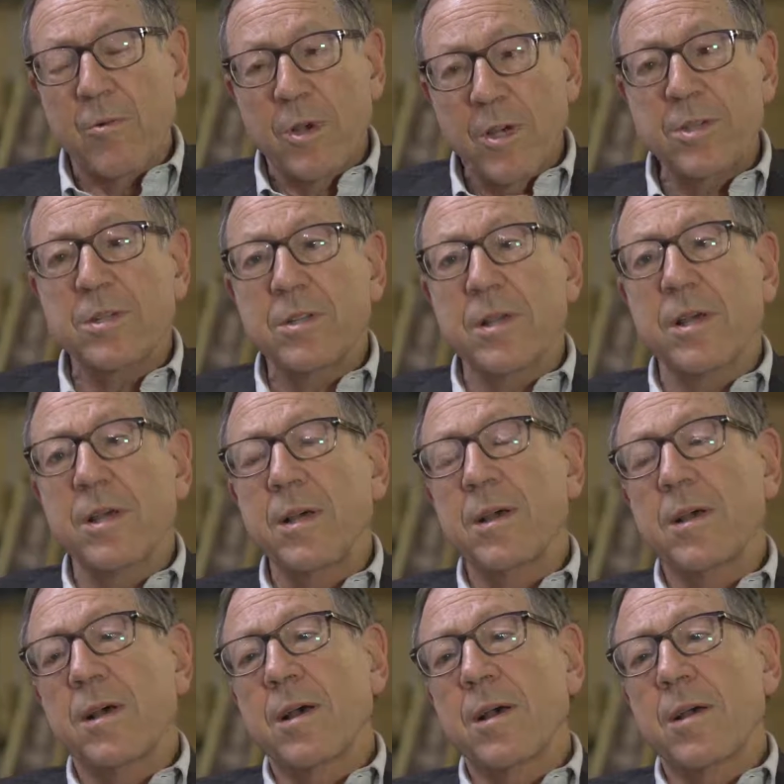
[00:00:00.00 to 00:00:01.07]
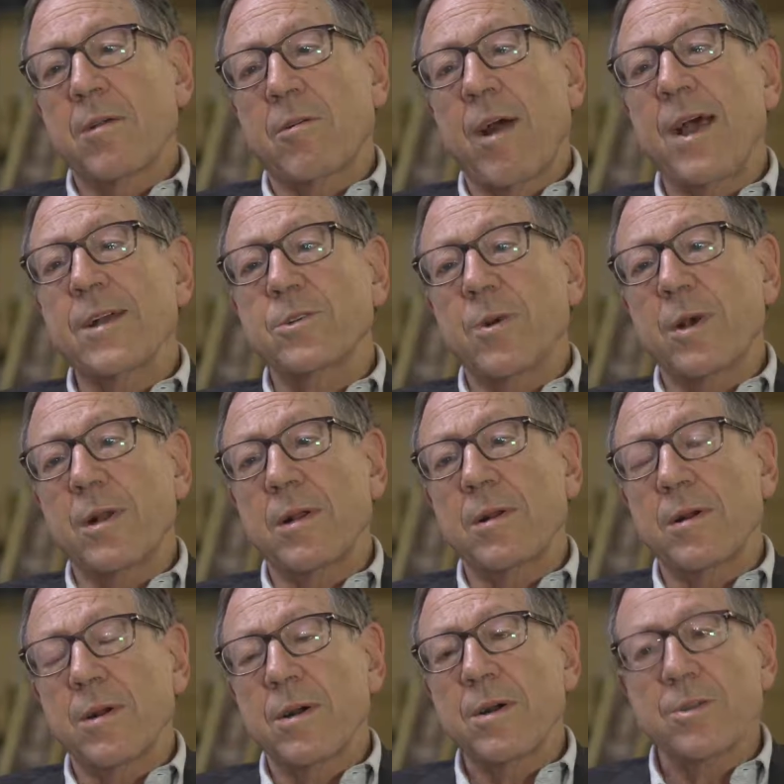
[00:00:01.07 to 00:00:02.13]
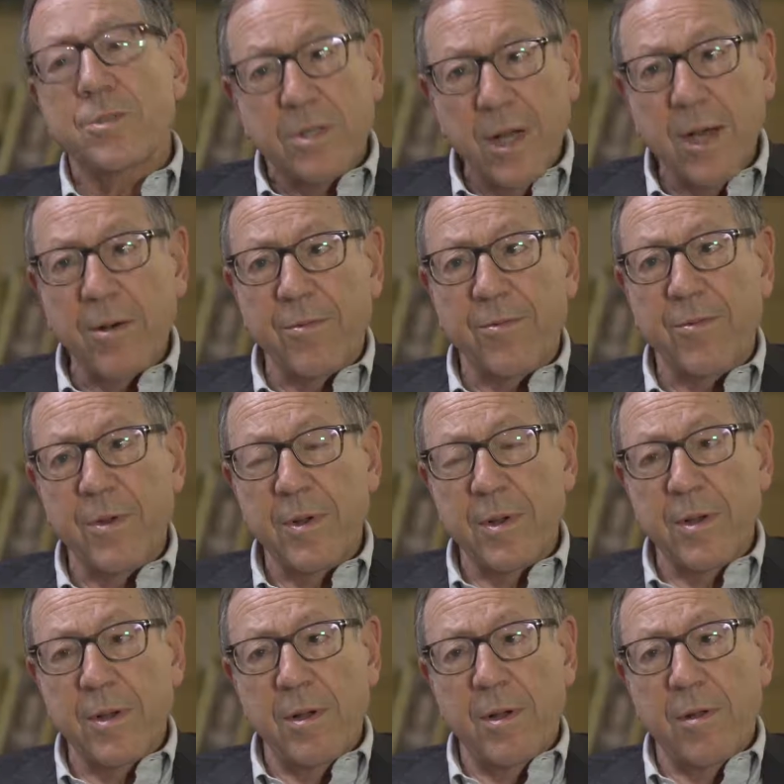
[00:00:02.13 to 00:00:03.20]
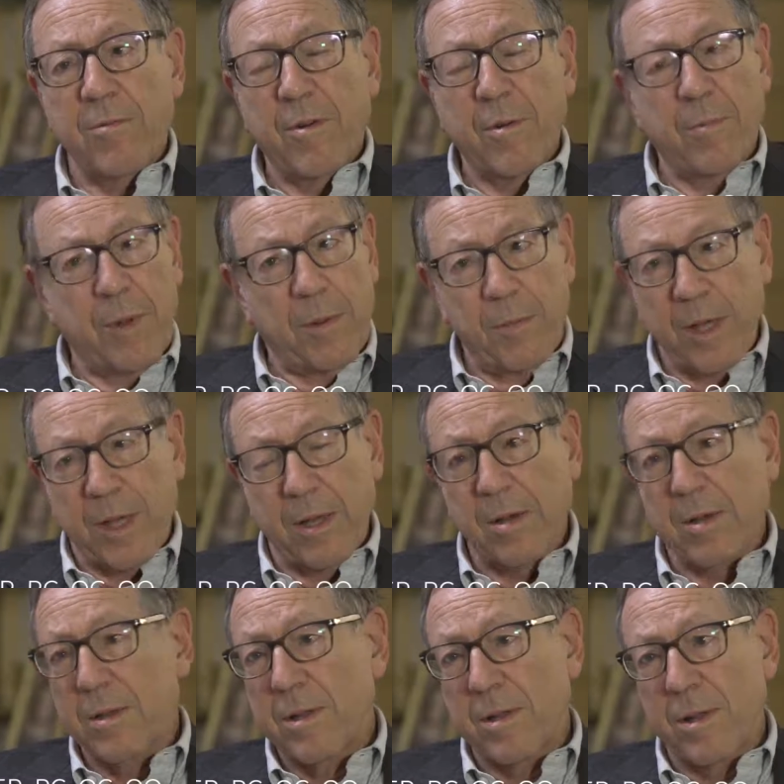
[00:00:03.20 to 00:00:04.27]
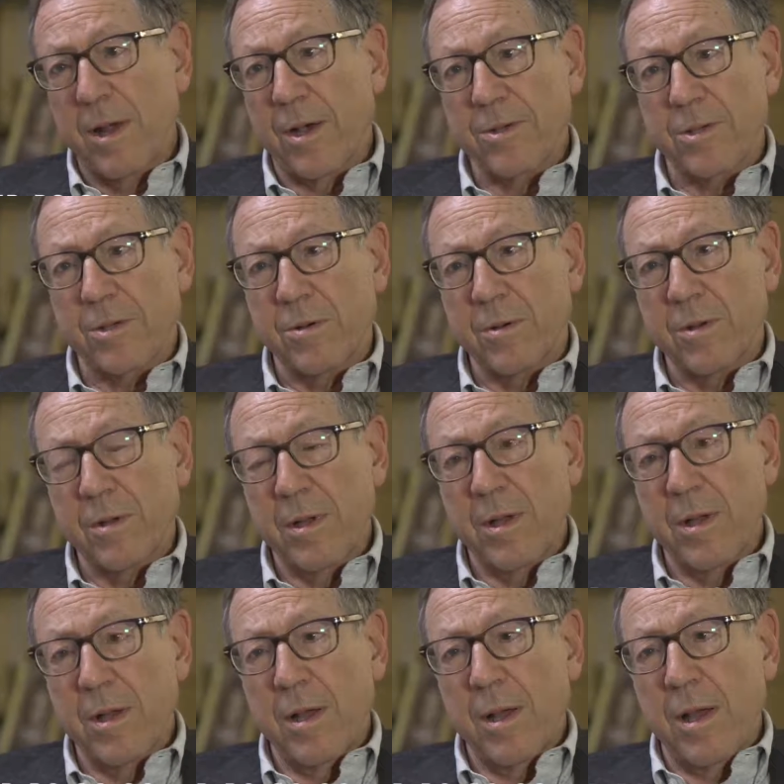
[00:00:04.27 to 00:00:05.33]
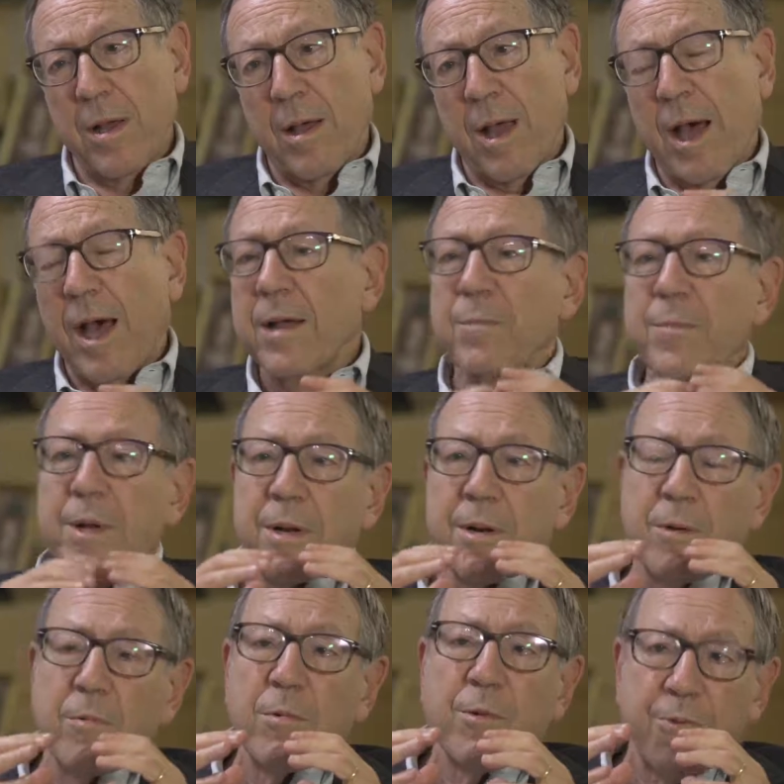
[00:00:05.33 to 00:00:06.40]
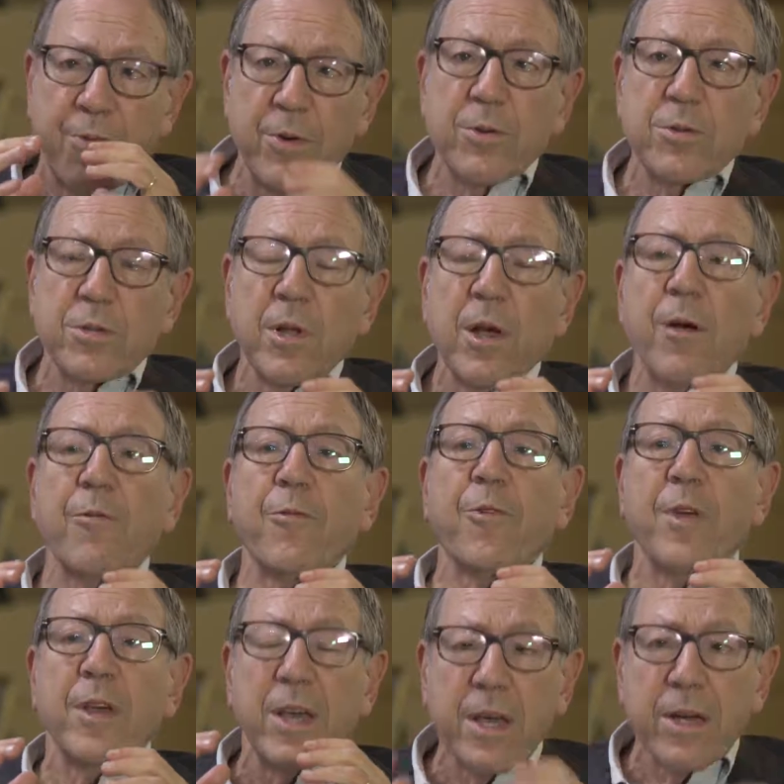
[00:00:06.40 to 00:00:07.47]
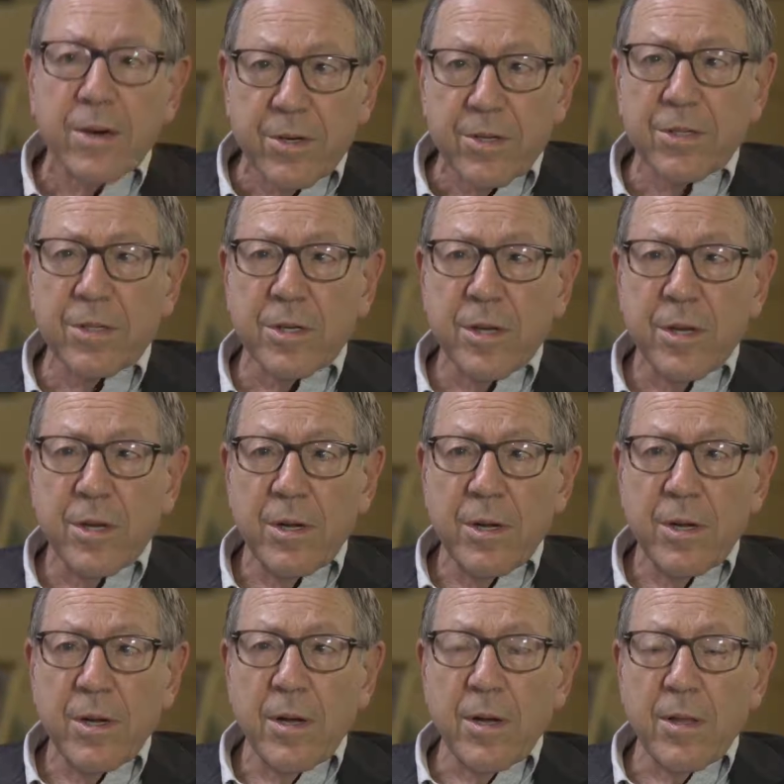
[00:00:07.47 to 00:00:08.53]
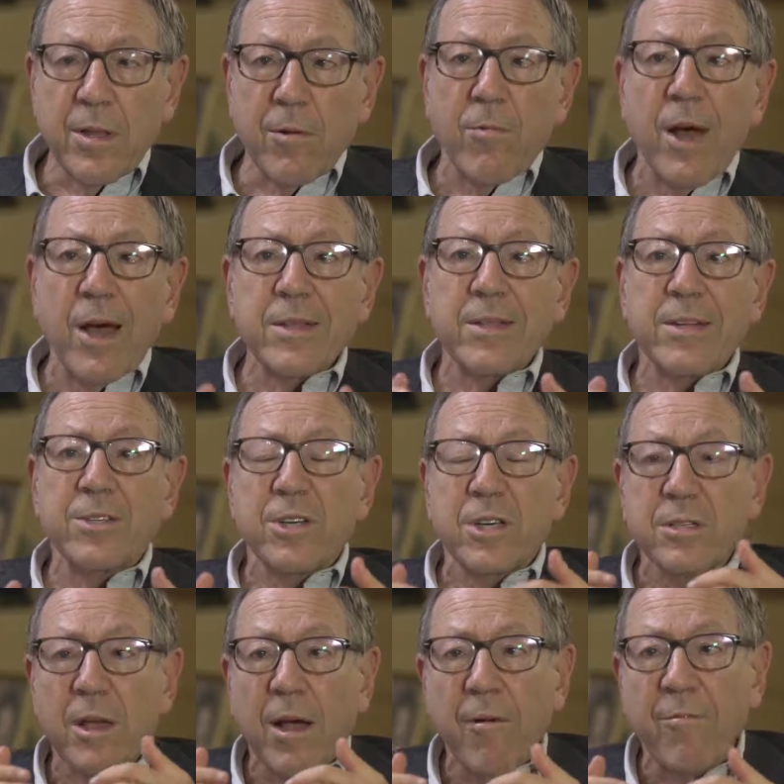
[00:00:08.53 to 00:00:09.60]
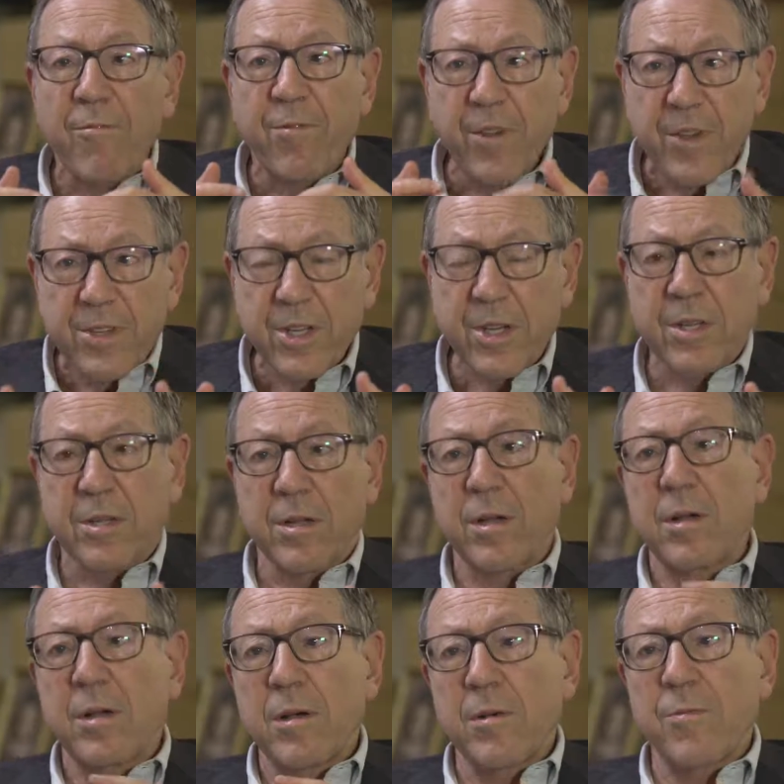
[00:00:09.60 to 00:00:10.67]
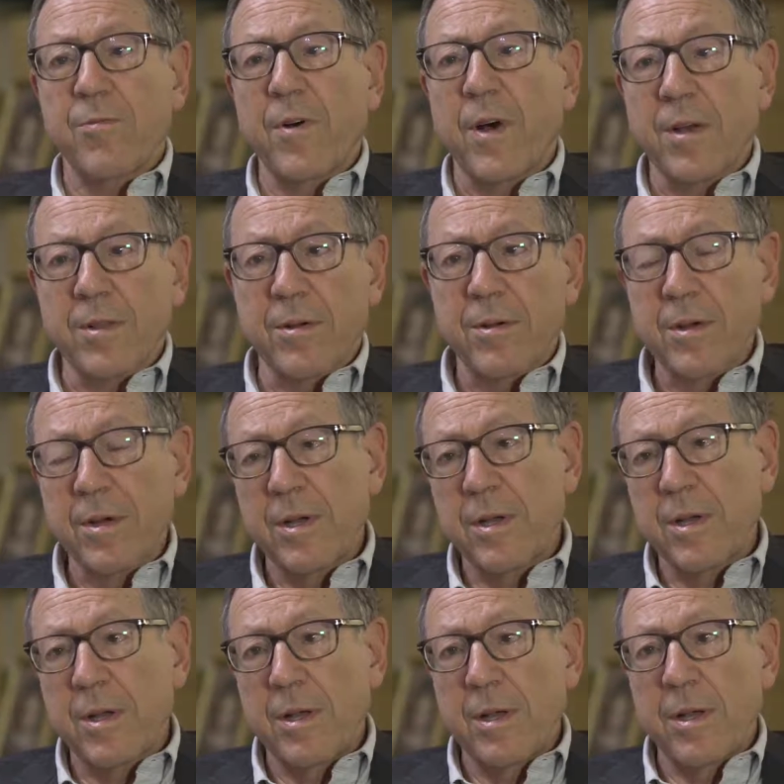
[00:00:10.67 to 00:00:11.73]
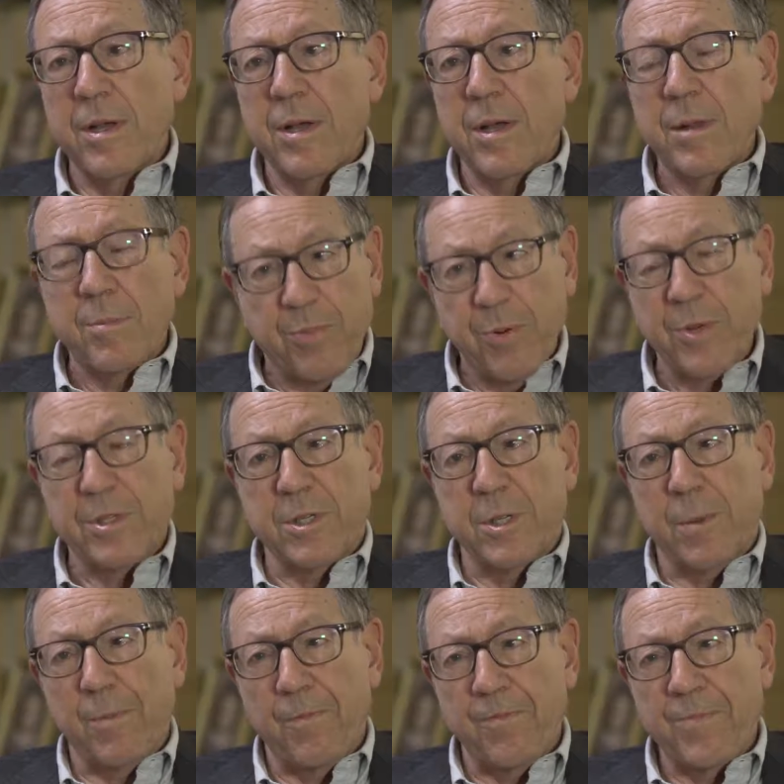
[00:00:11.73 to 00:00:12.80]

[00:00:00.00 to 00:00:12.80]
recently graduated herself from McGill Law School, had been refused for years the right to just visit her father in prison.